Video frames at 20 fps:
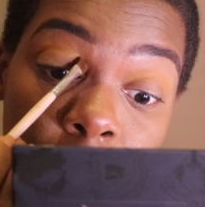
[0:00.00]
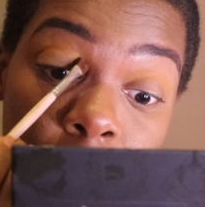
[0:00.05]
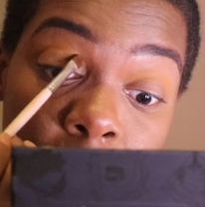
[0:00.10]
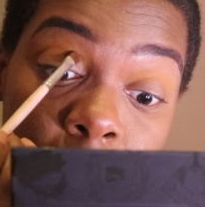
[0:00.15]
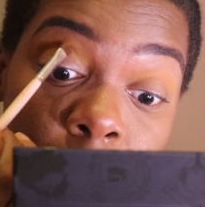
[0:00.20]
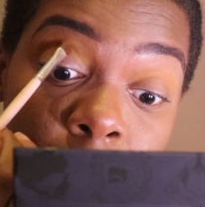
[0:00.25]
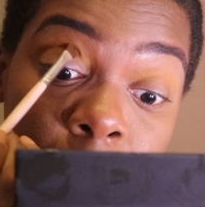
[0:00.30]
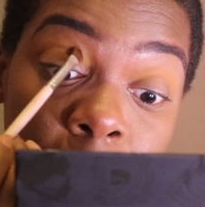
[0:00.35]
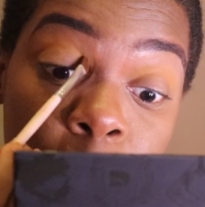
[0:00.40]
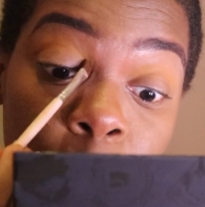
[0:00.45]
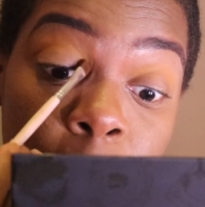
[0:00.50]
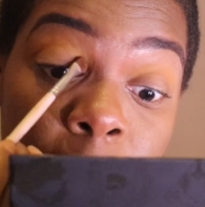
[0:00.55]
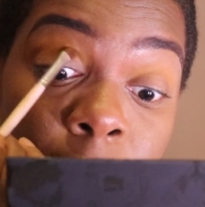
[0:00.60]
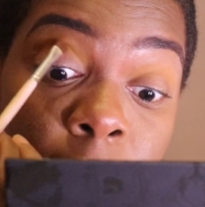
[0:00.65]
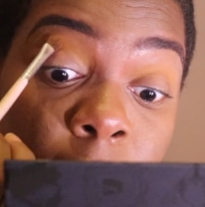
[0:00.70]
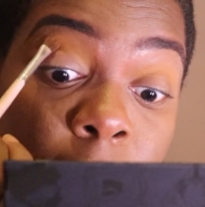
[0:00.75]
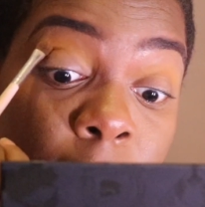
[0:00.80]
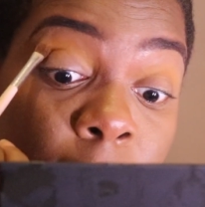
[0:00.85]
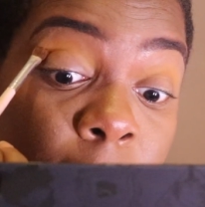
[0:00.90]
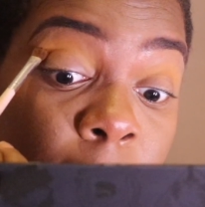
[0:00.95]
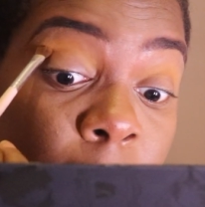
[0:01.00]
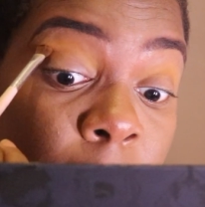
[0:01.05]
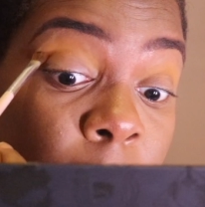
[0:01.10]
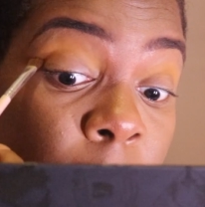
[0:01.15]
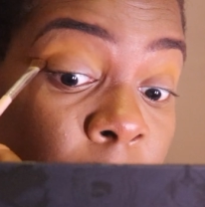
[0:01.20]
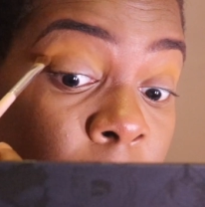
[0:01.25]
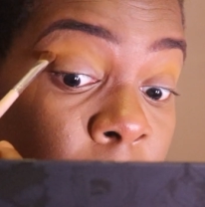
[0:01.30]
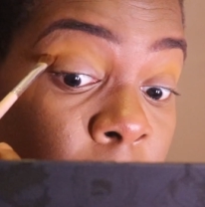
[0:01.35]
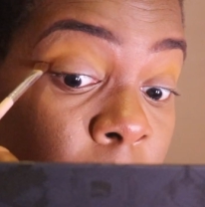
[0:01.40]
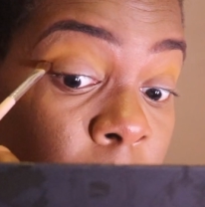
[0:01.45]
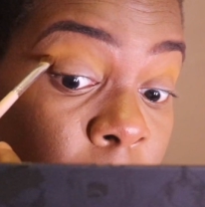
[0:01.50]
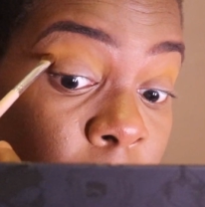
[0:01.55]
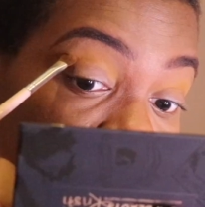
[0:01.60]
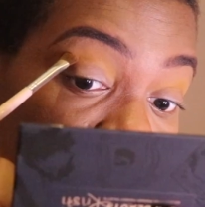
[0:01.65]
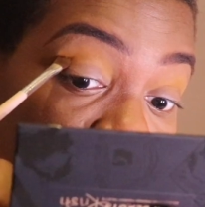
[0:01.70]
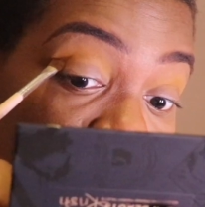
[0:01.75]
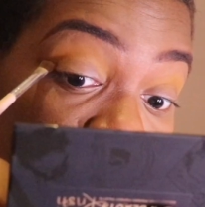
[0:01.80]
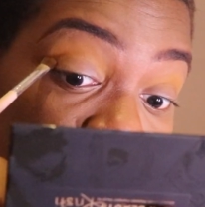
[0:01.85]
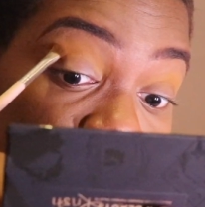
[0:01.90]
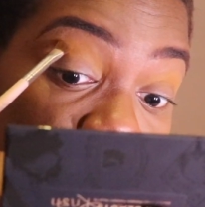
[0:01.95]
This is when the
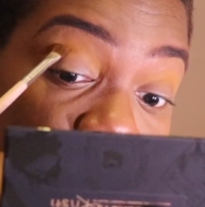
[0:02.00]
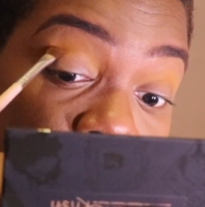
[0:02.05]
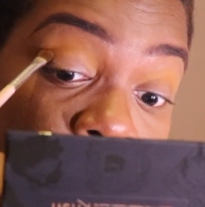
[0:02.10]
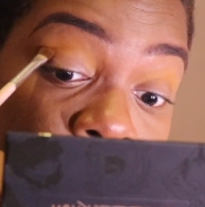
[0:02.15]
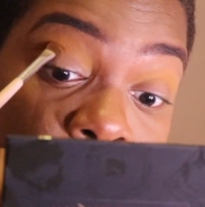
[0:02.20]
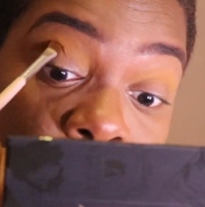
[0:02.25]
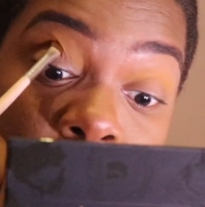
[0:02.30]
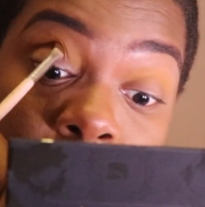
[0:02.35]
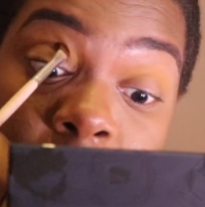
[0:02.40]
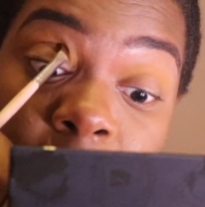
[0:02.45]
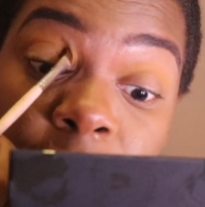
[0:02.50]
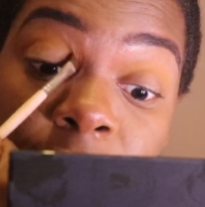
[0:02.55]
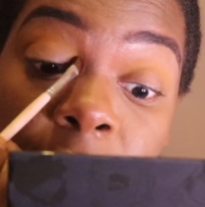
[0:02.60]
AIDS